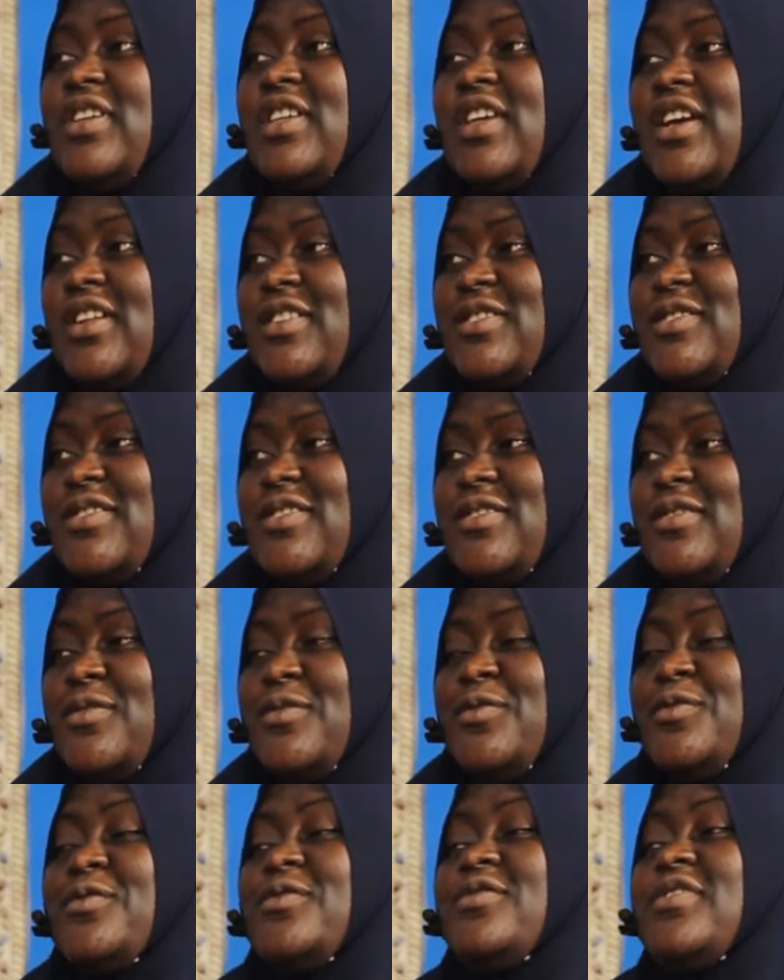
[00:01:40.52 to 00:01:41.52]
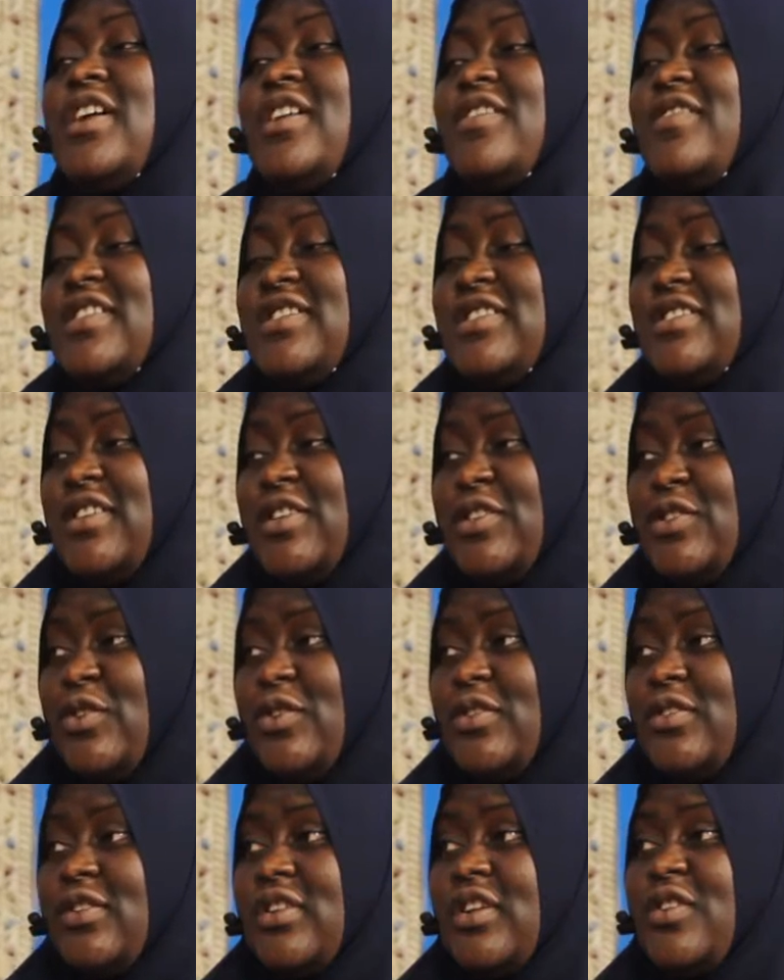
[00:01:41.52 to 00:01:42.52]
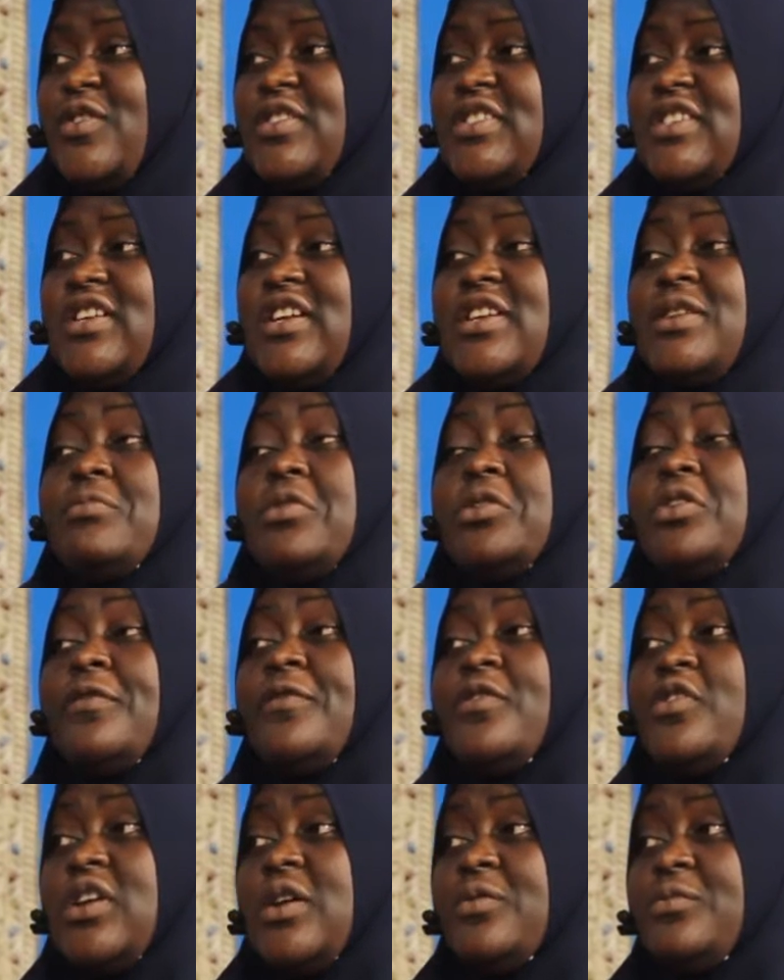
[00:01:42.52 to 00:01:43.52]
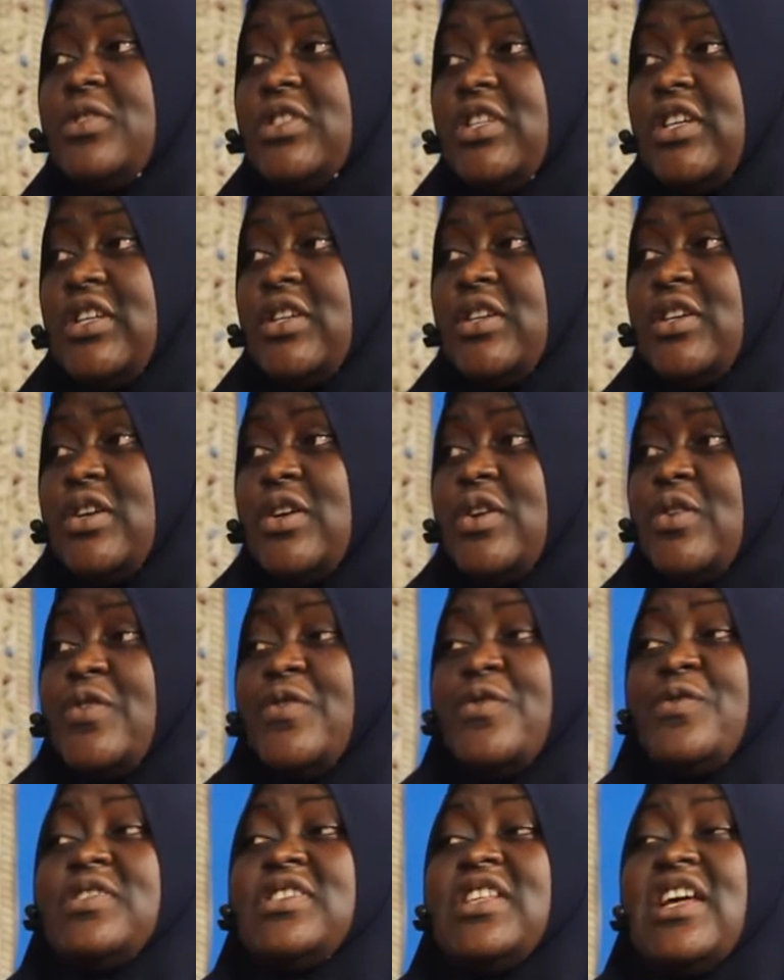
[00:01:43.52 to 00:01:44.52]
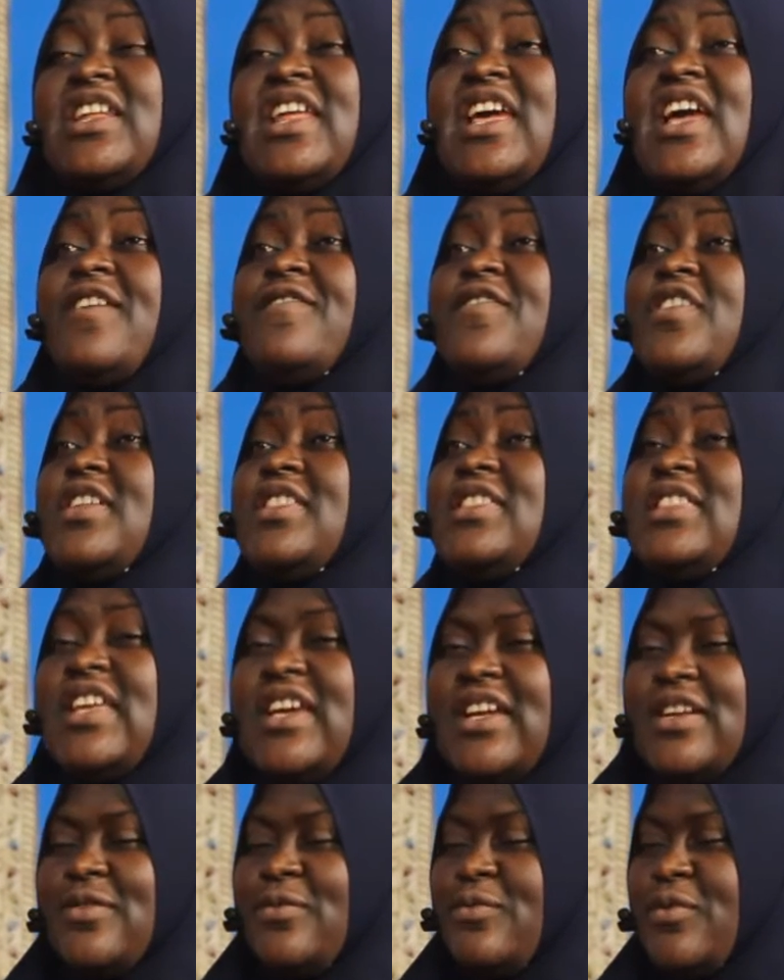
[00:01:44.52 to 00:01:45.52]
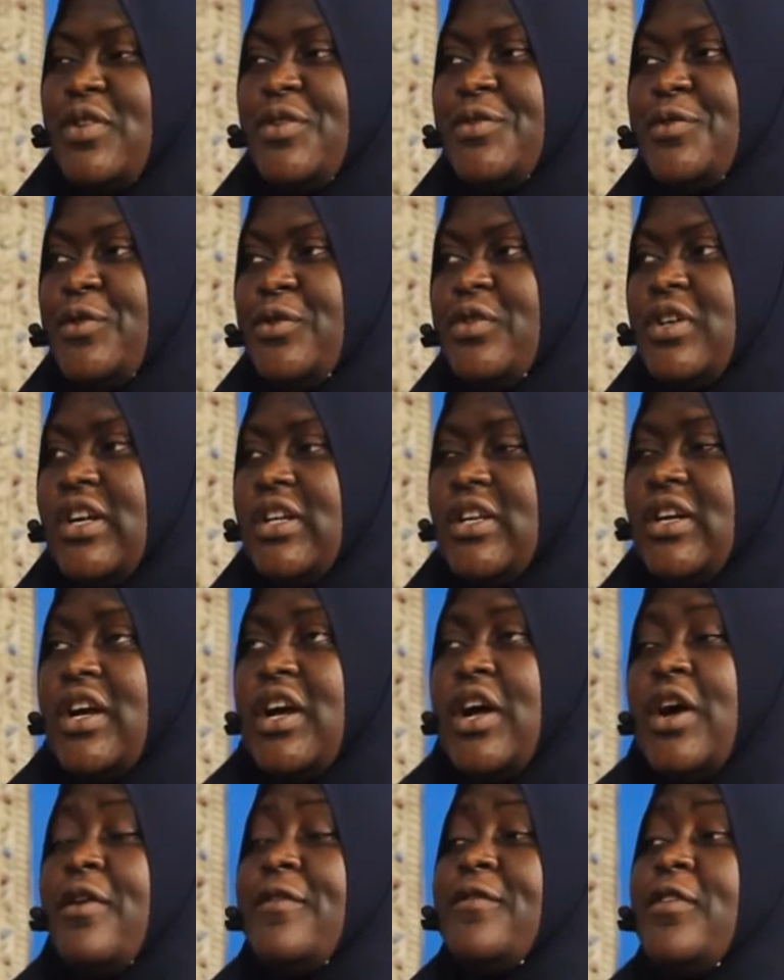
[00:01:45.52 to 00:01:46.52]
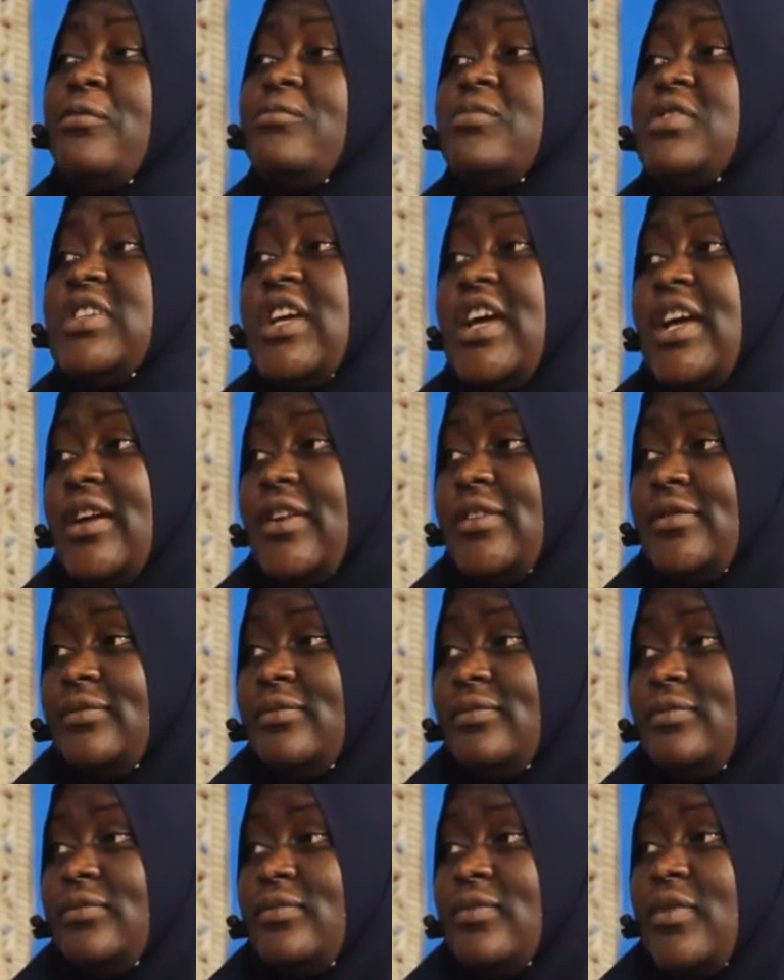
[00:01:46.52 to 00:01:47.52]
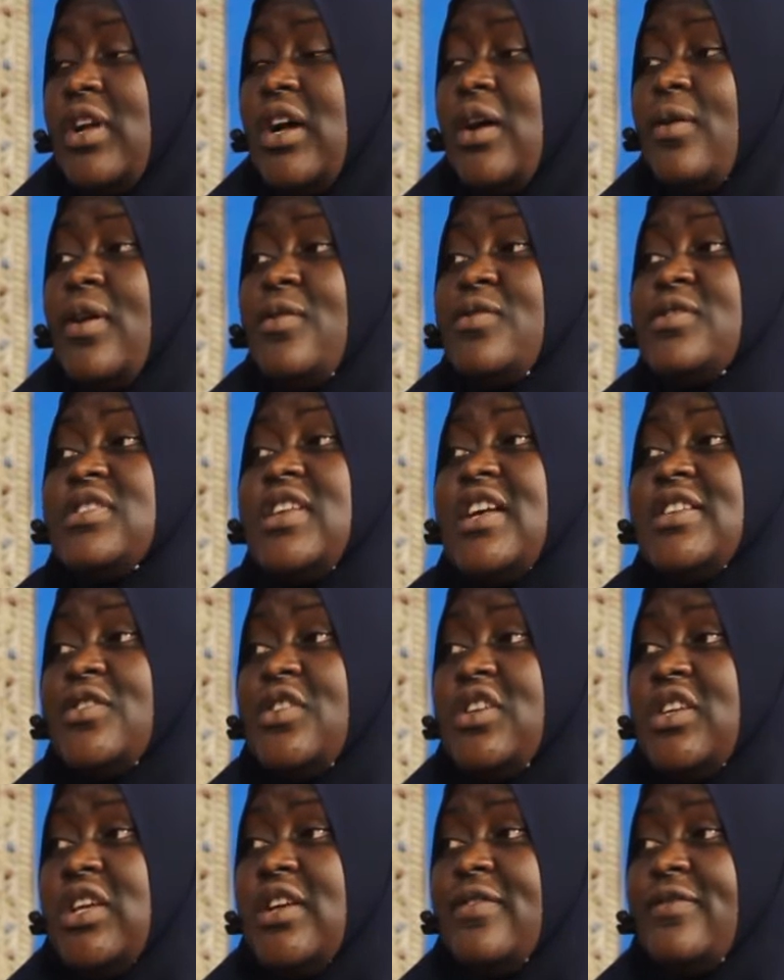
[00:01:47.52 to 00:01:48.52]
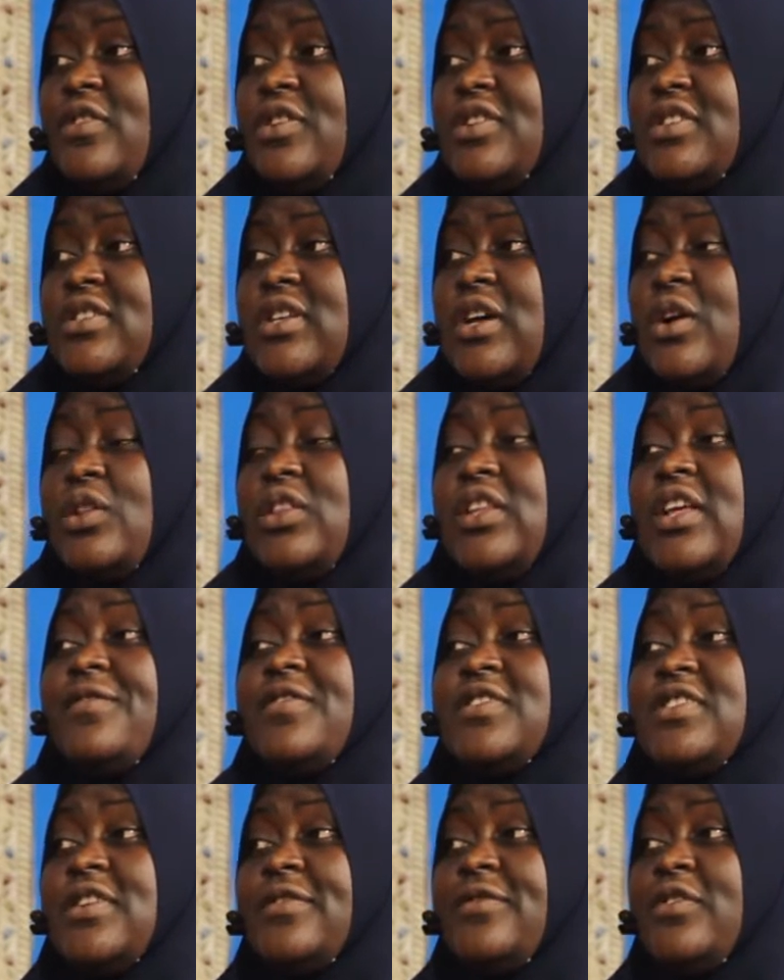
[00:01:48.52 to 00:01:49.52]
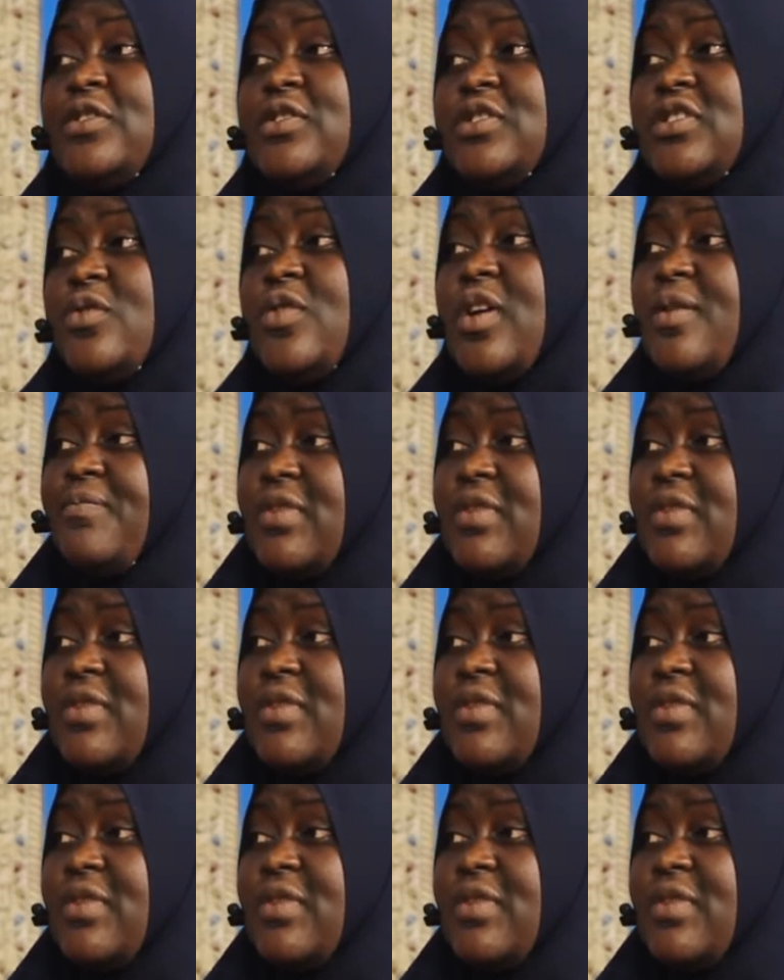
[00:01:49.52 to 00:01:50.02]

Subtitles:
We get Quran recitation. I know saying the month of Quran would be. We start everything with the Quran. From there, our ustaz will give us our tafsir for today.